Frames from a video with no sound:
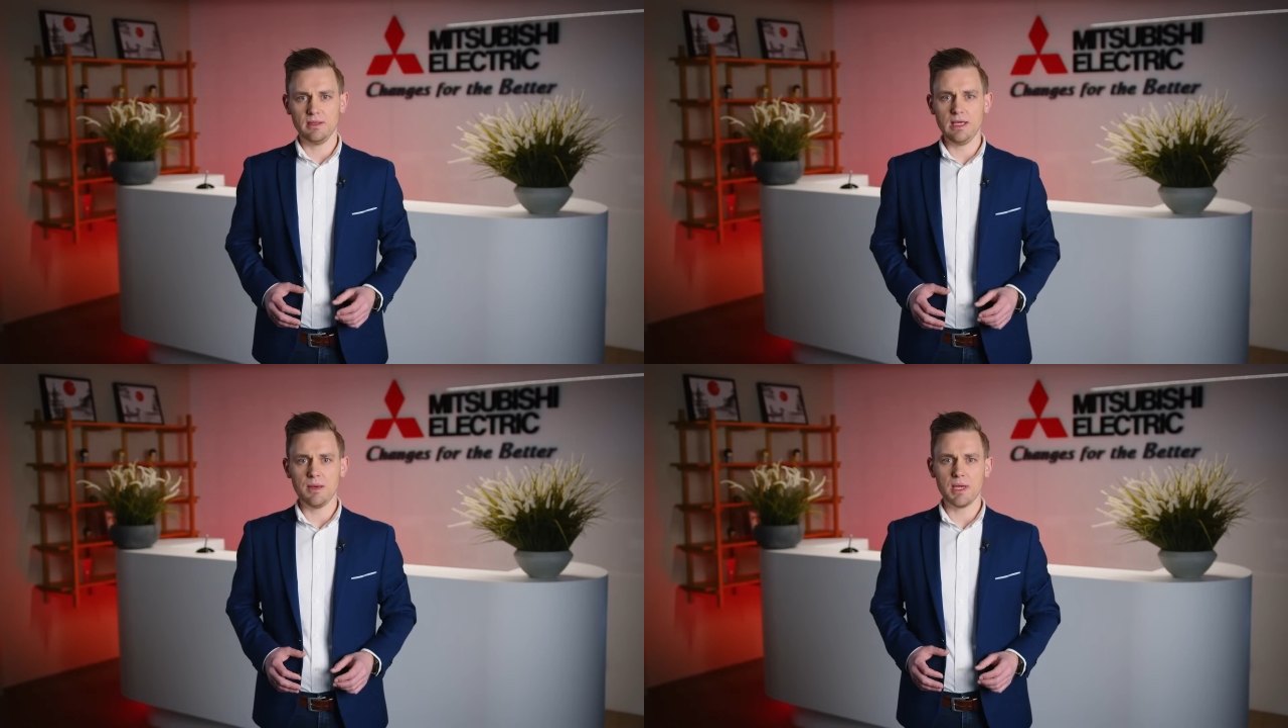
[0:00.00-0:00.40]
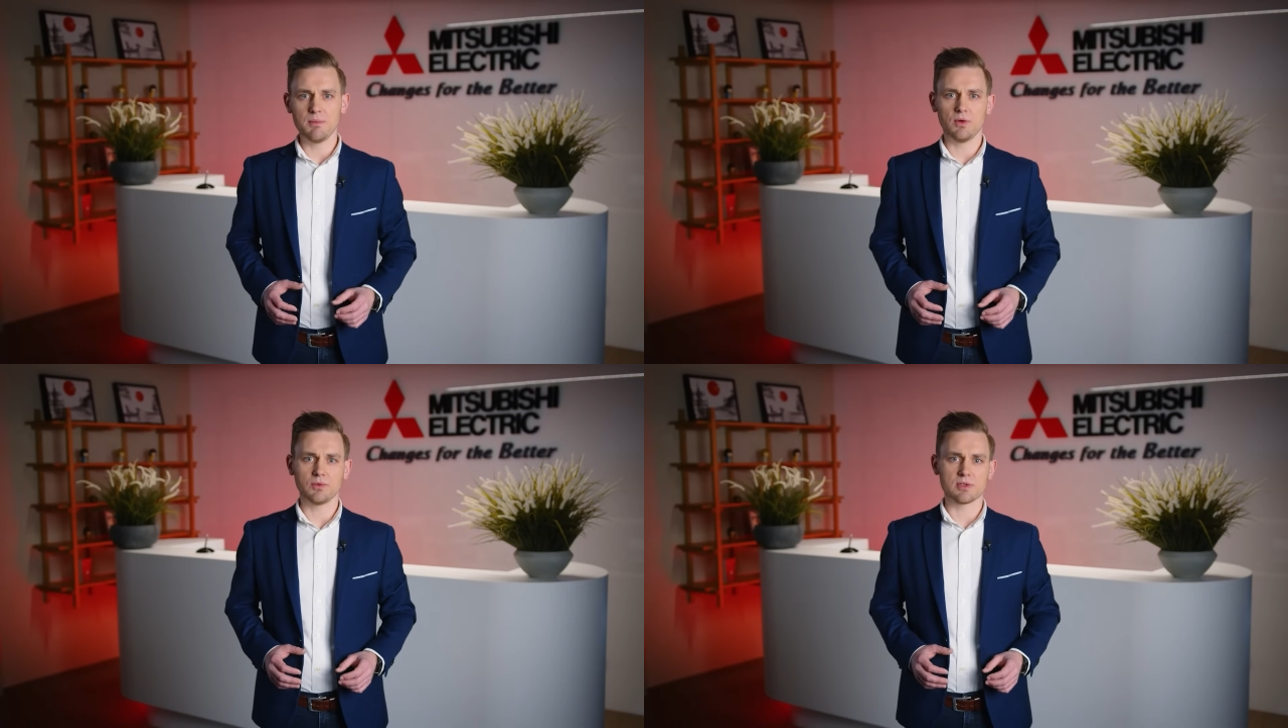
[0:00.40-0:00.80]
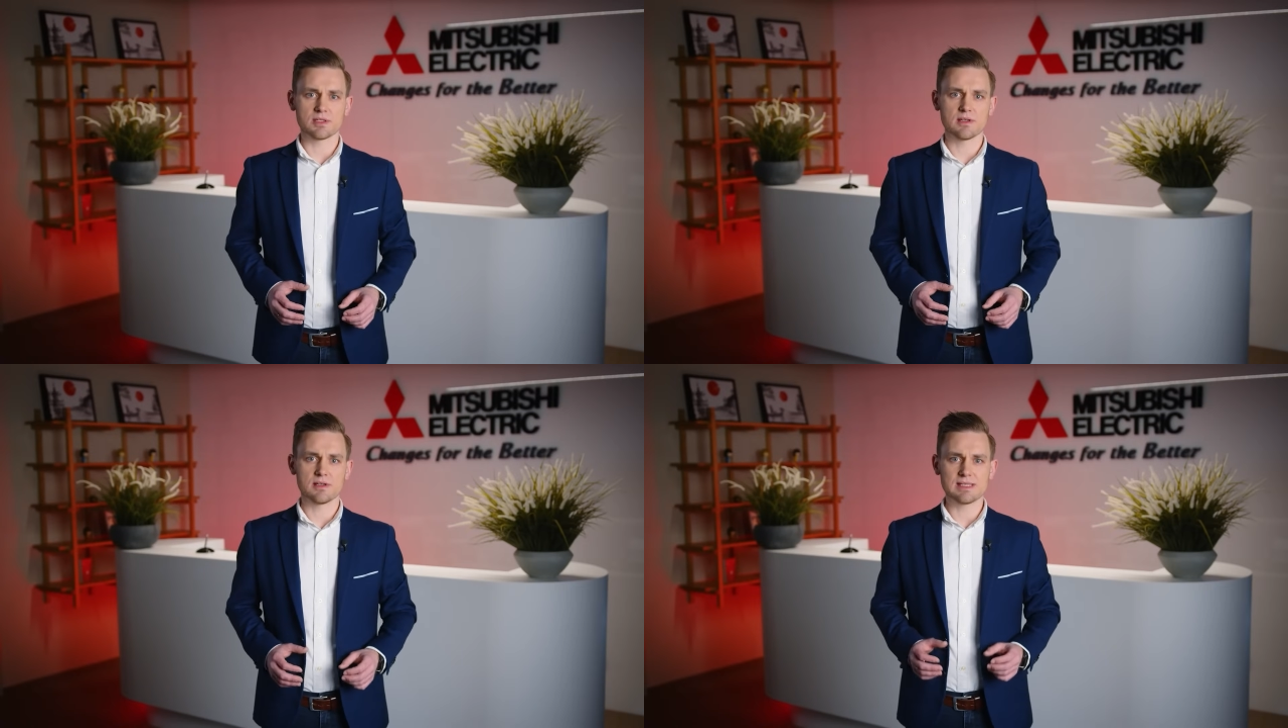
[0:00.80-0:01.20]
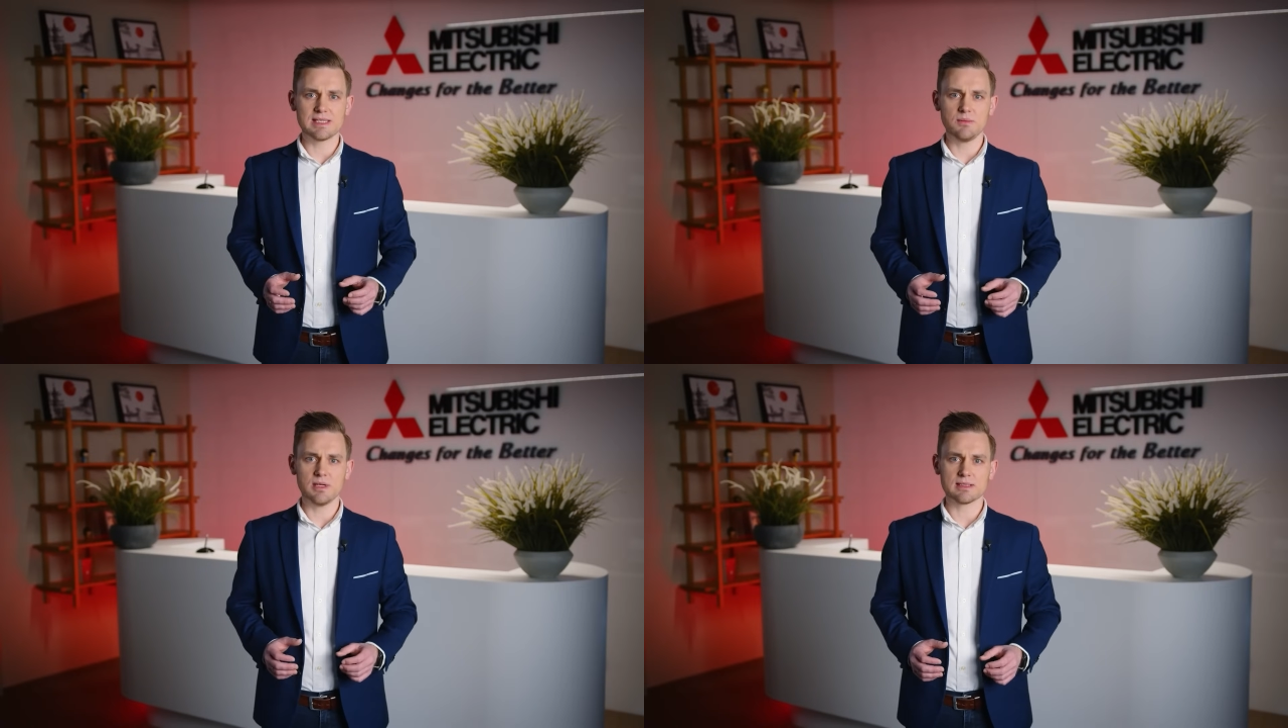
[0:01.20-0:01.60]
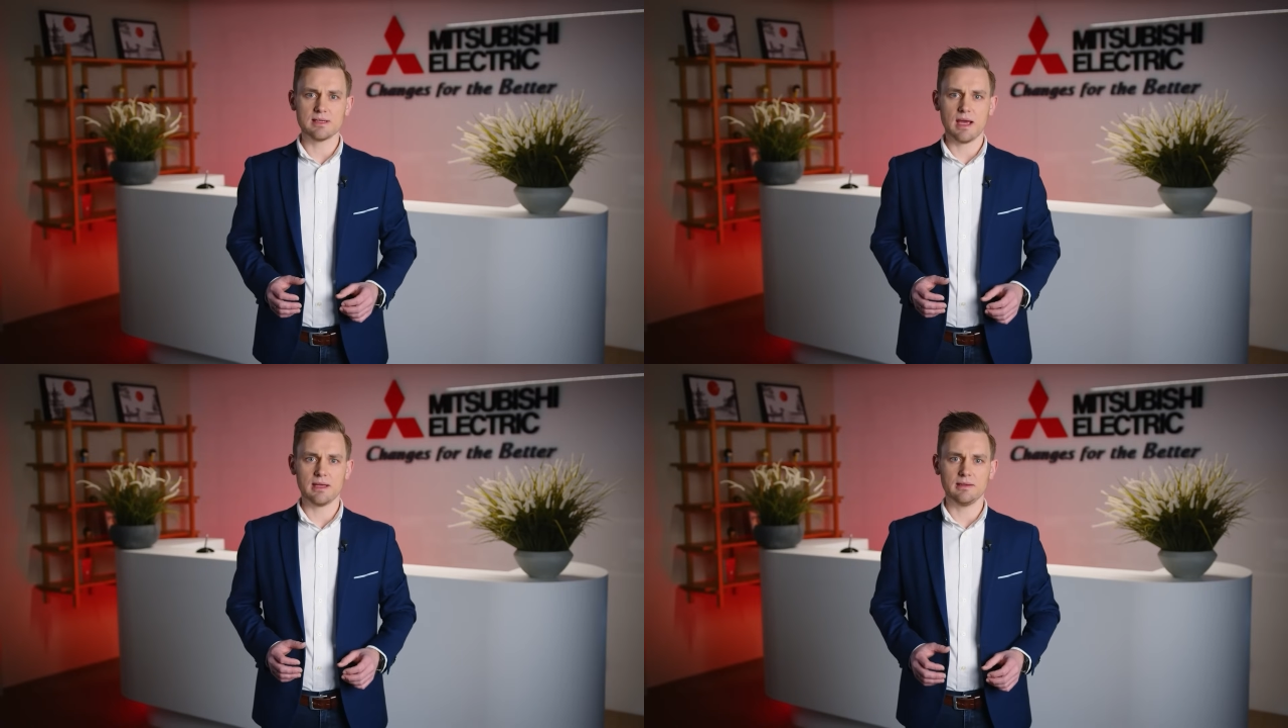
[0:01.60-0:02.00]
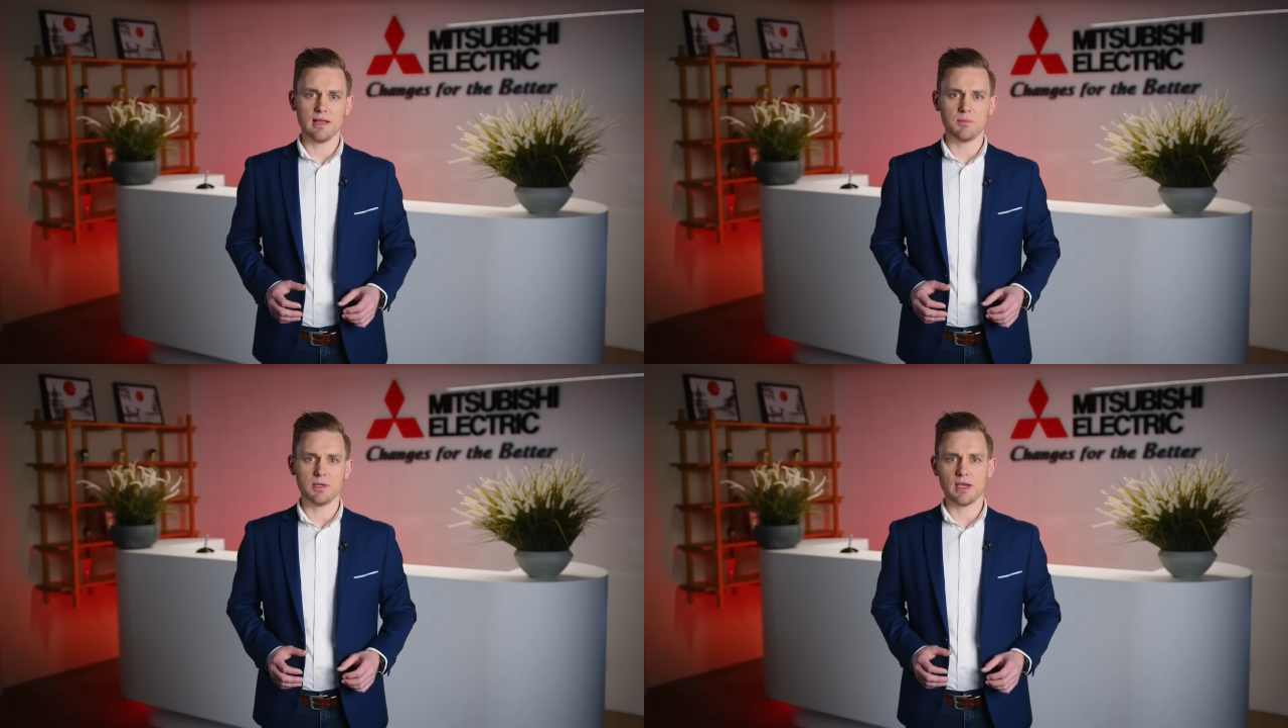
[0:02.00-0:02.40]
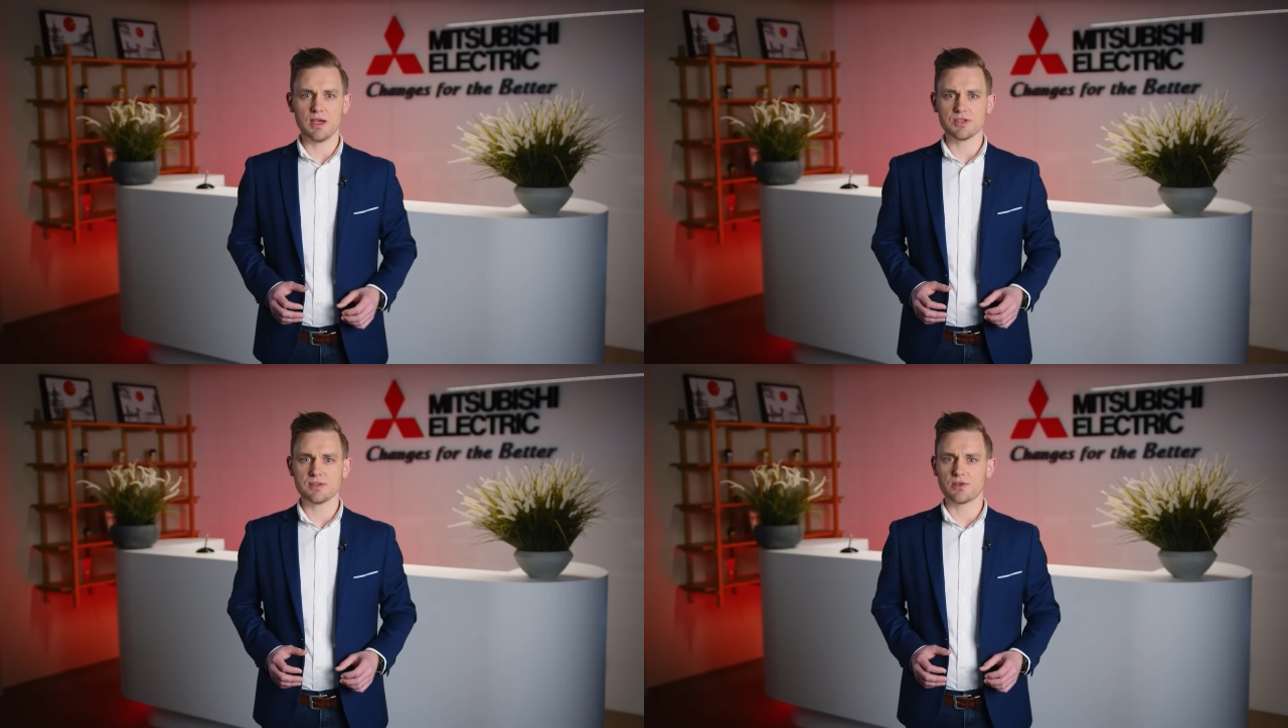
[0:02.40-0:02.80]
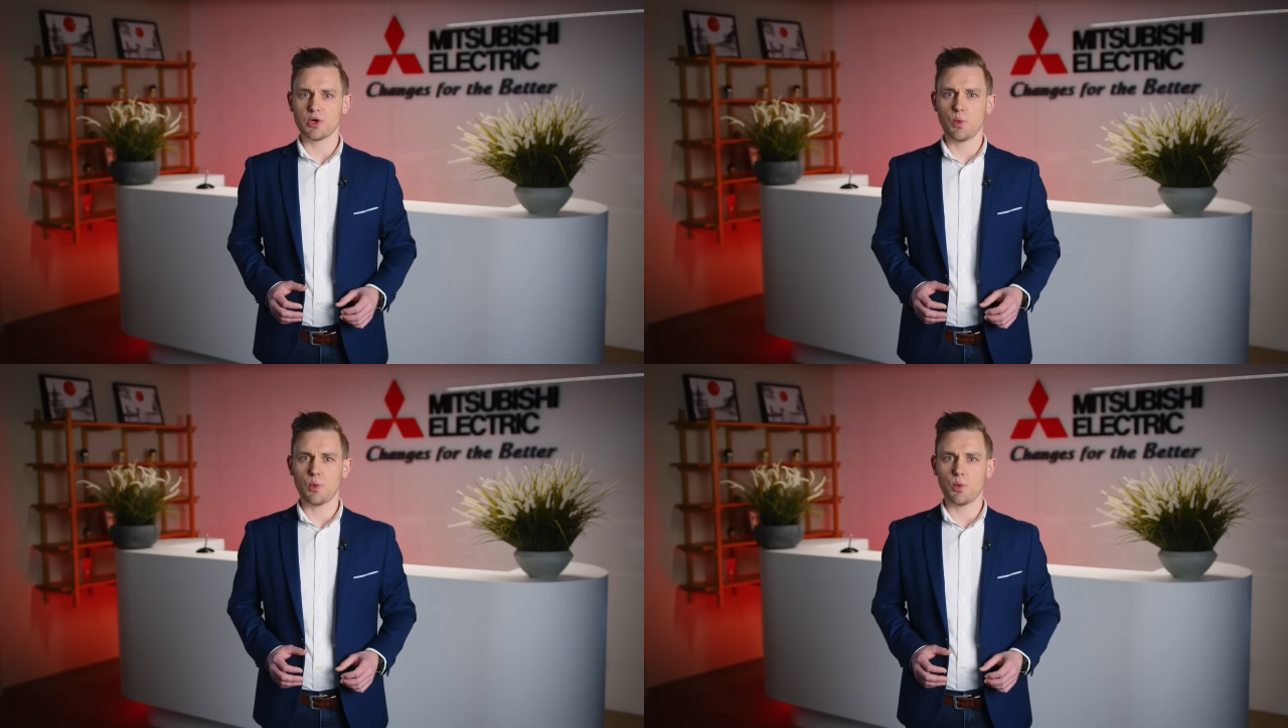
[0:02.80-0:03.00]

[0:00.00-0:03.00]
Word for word: EMA motors seamlessly handle applications